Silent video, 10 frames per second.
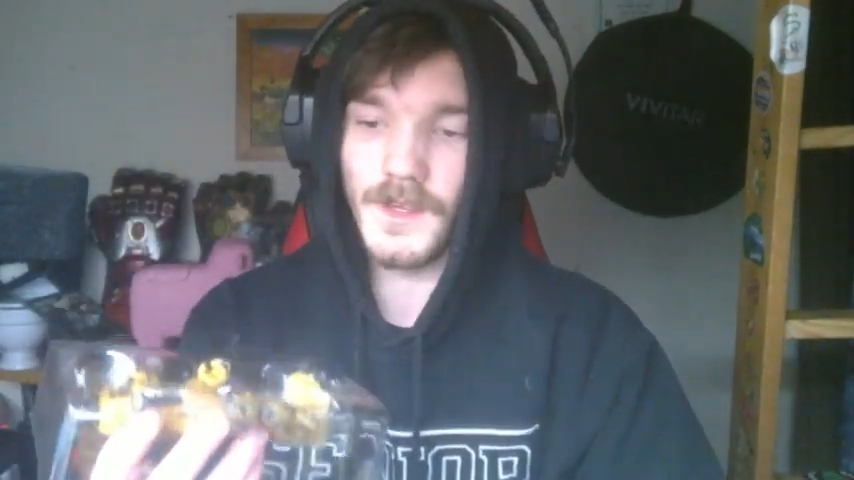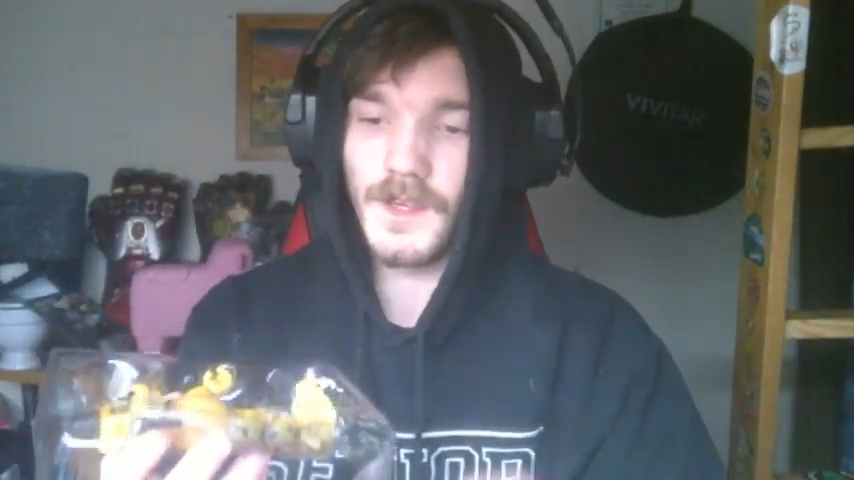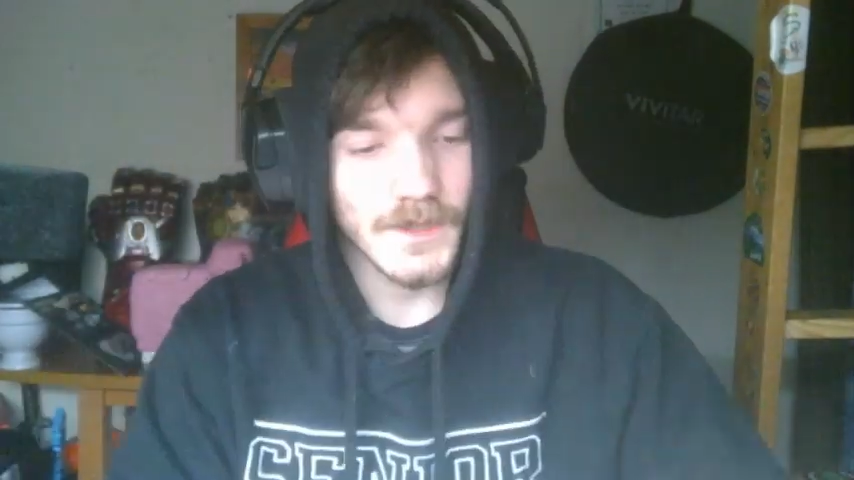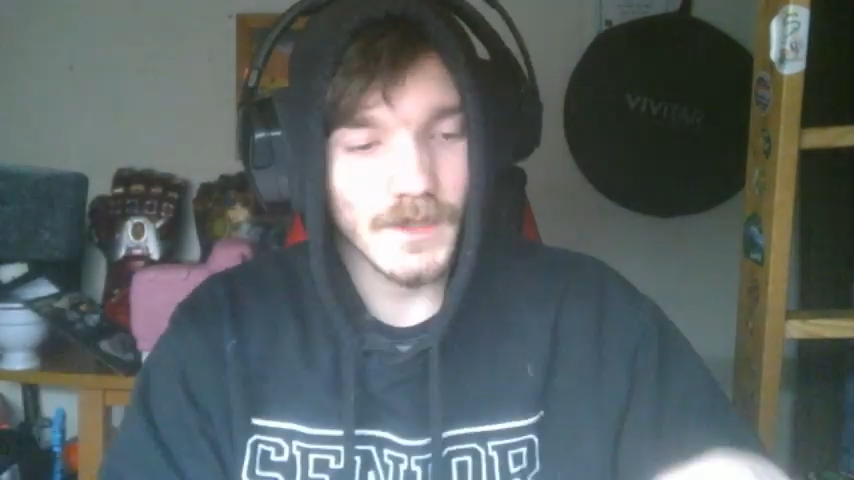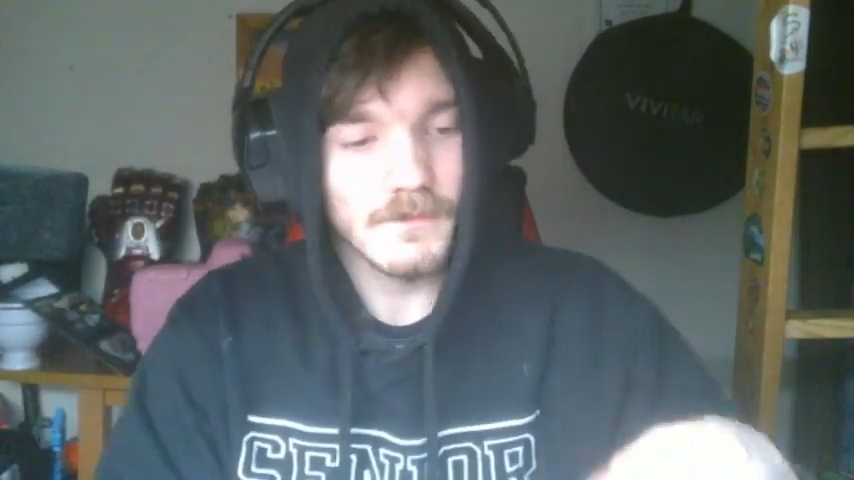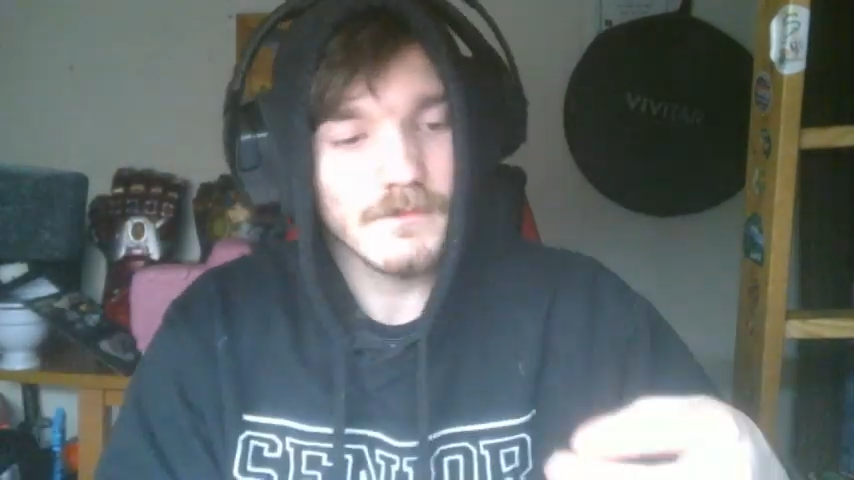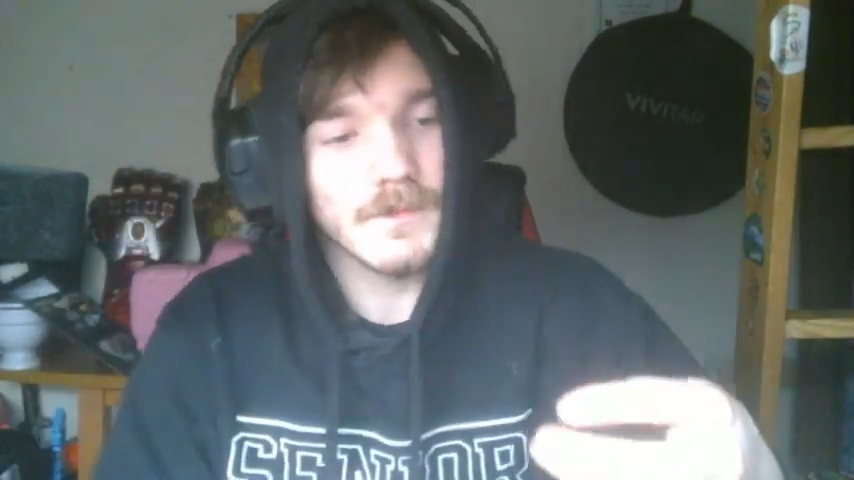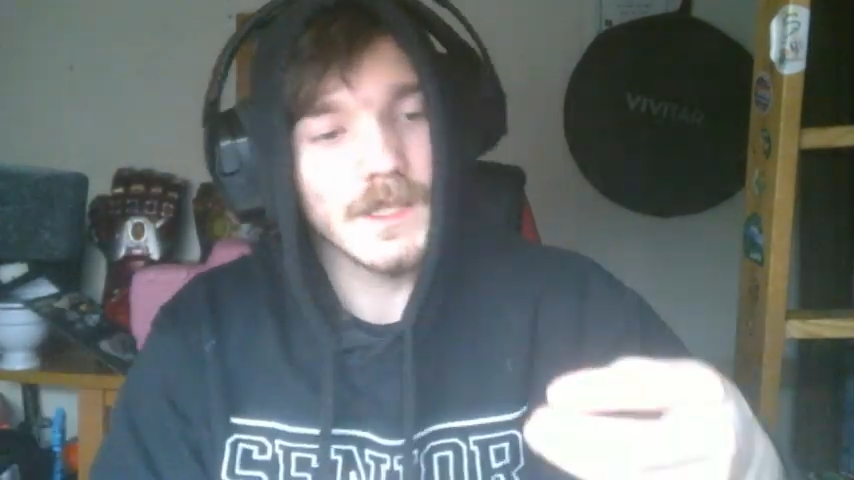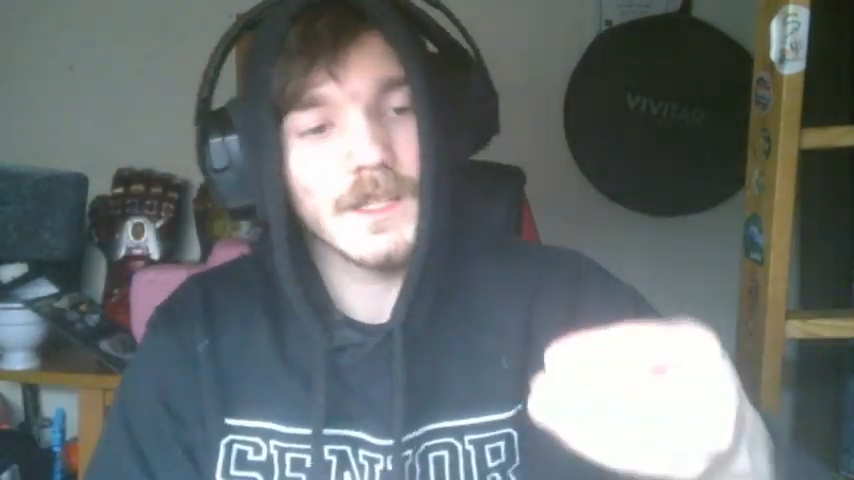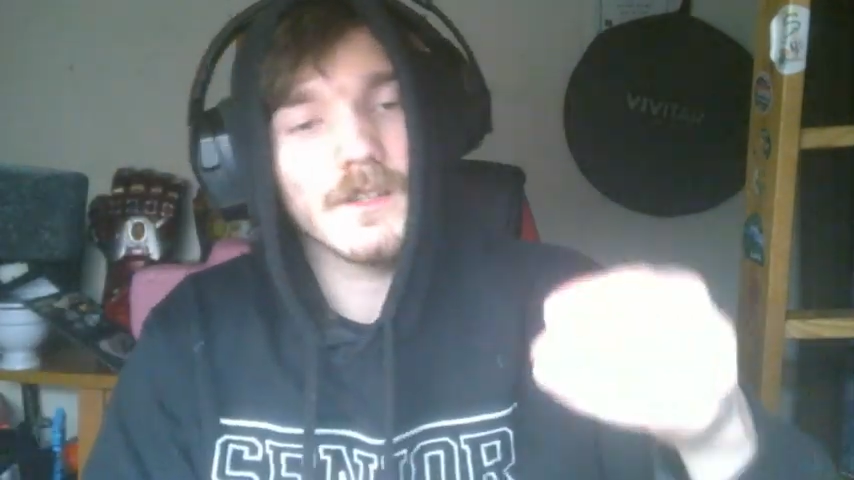So,
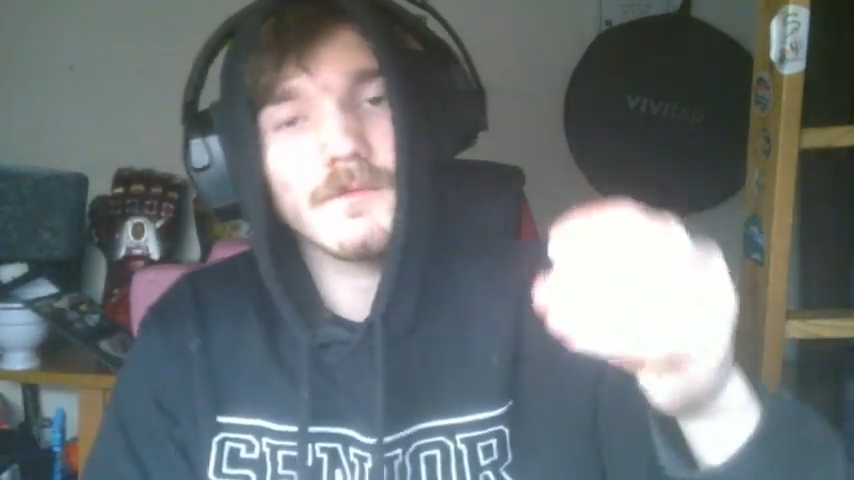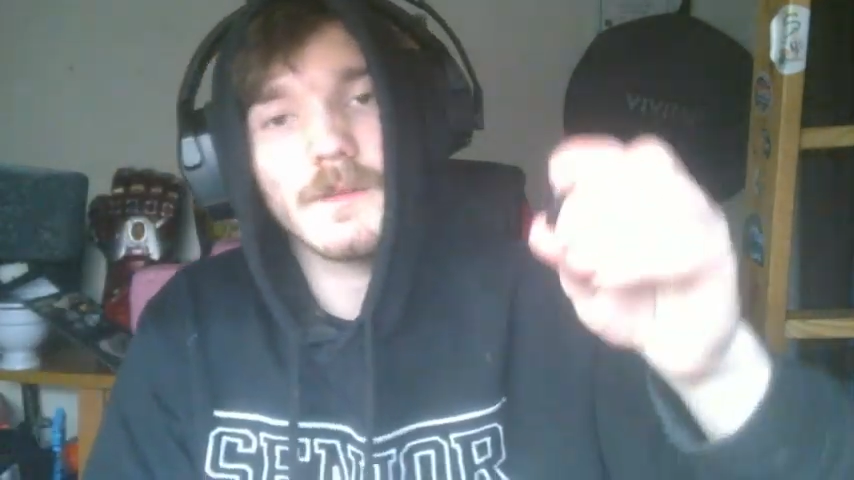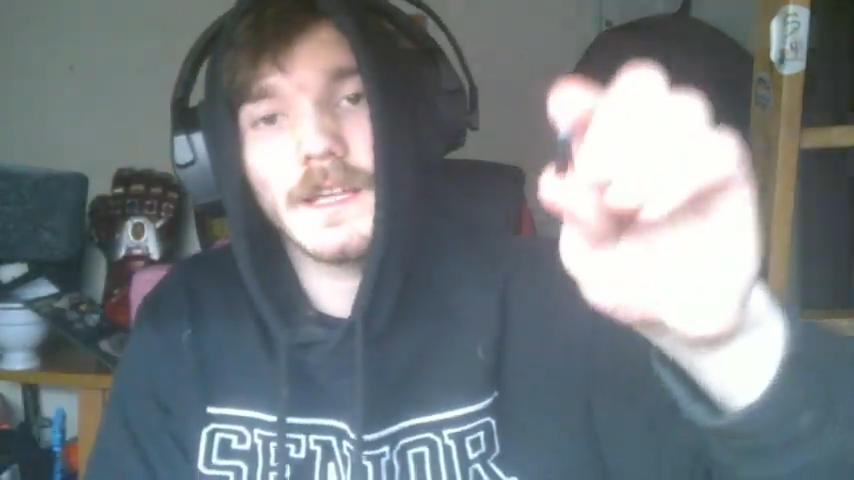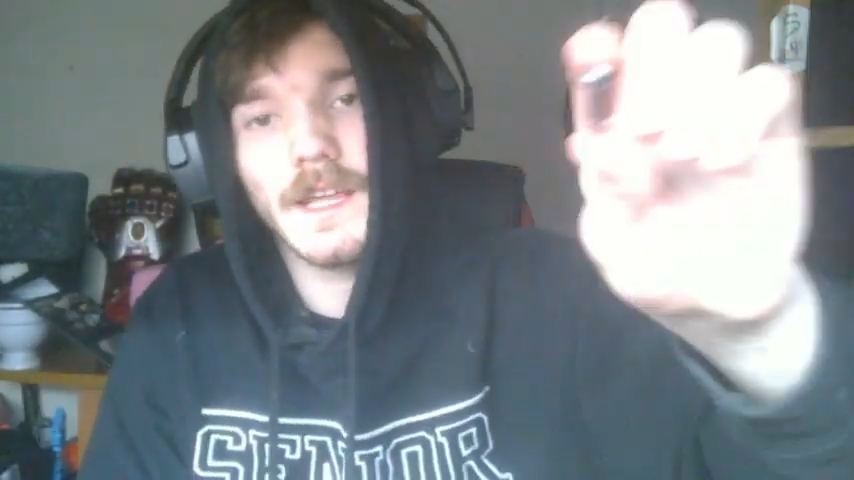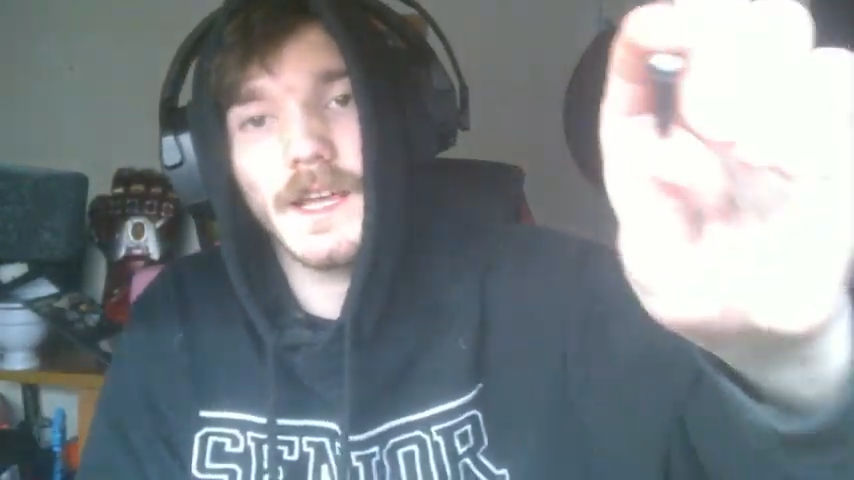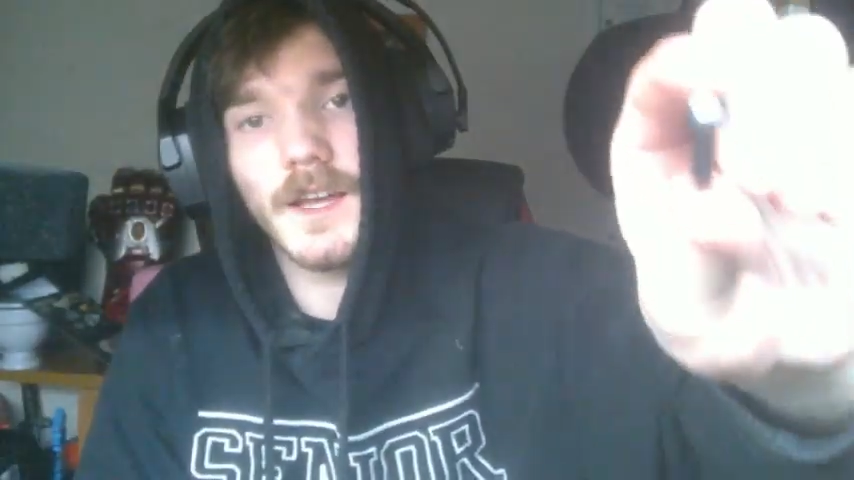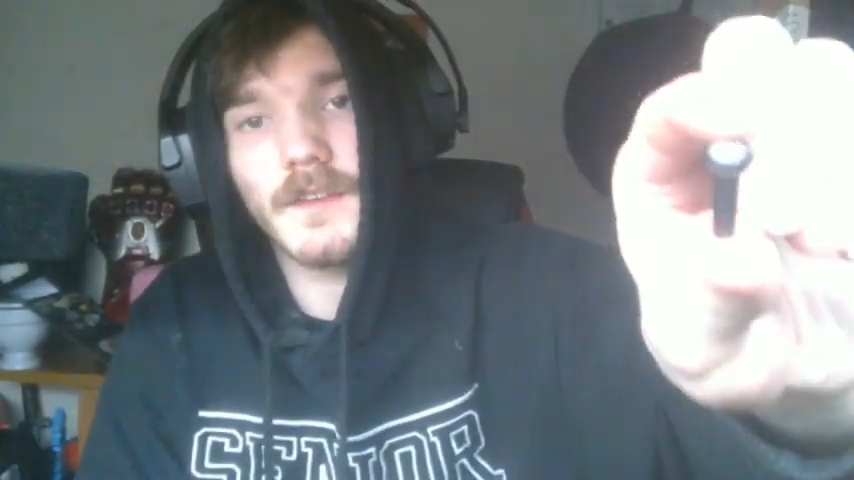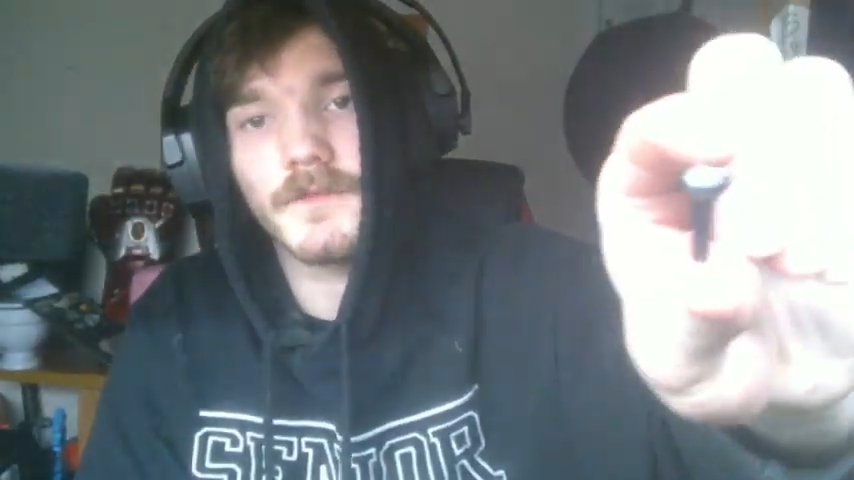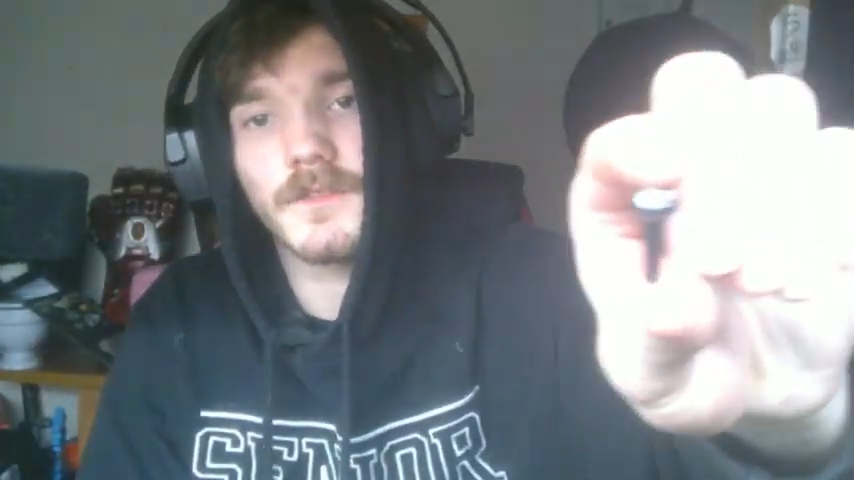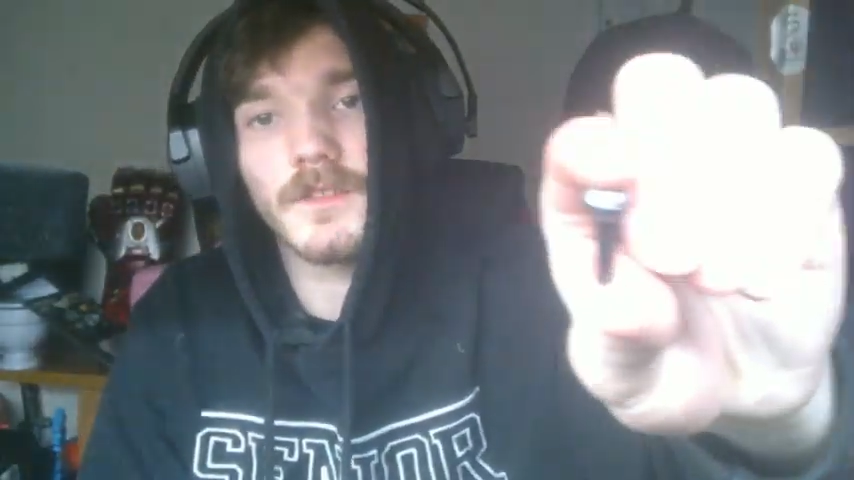here we have